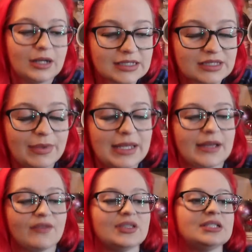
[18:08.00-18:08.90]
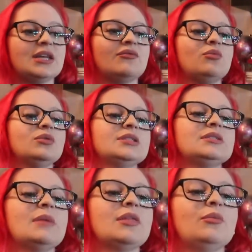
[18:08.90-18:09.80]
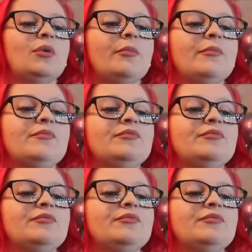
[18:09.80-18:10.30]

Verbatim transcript: speak of the devil, what does Mother want?